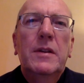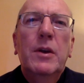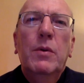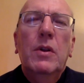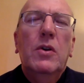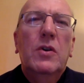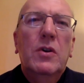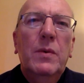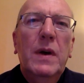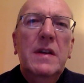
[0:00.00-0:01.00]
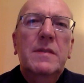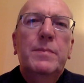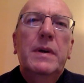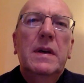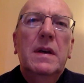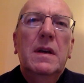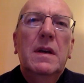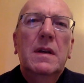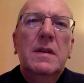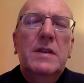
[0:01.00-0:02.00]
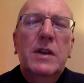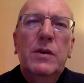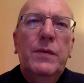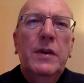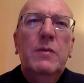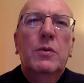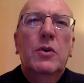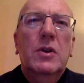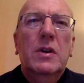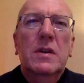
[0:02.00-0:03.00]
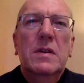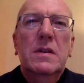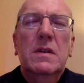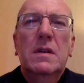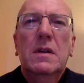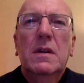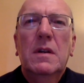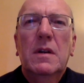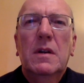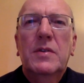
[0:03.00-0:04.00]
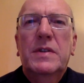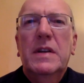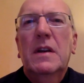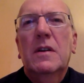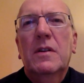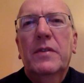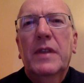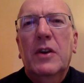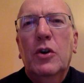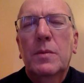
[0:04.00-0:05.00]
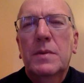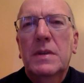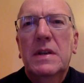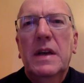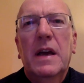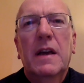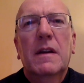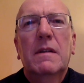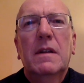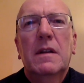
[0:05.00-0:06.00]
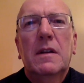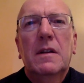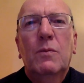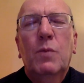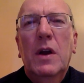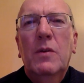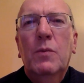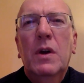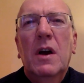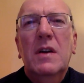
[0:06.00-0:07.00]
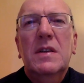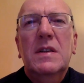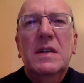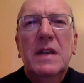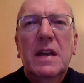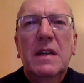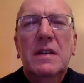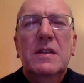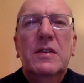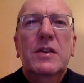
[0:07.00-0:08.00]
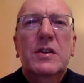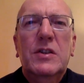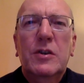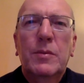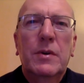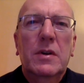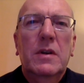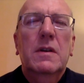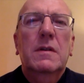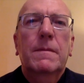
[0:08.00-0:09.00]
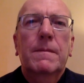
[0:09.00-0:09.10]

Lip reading: There will always be too few workers until there comes the day when we are sick to the stomach